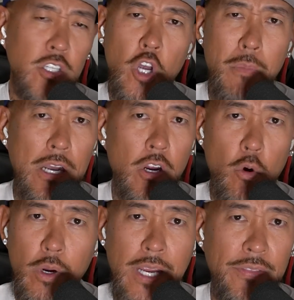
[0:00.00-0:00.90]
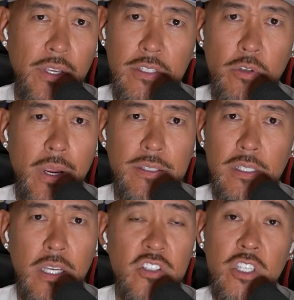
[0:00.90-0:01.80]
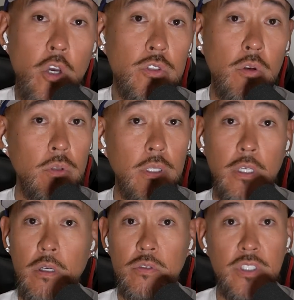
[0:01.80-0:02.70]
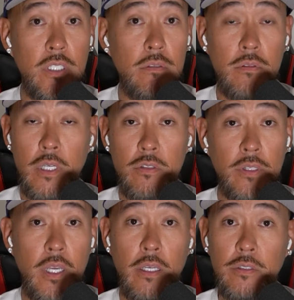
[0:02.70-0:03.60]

You know, my girl work ethic is crazy. And she also, you know, she does her thing.